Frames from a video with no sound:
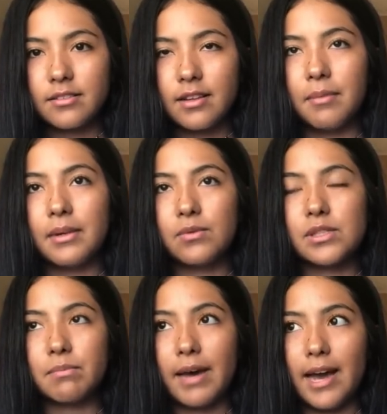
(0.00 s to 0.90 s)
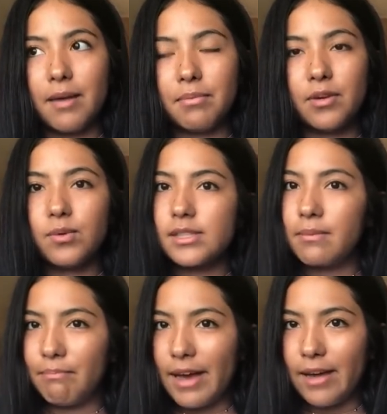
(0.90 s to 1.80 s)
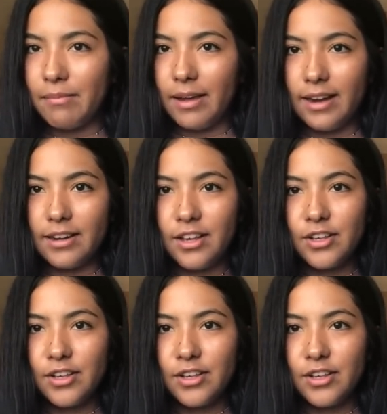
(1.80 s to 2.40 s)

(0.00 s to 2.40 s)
I mean, it was bad, but it wasn't bad.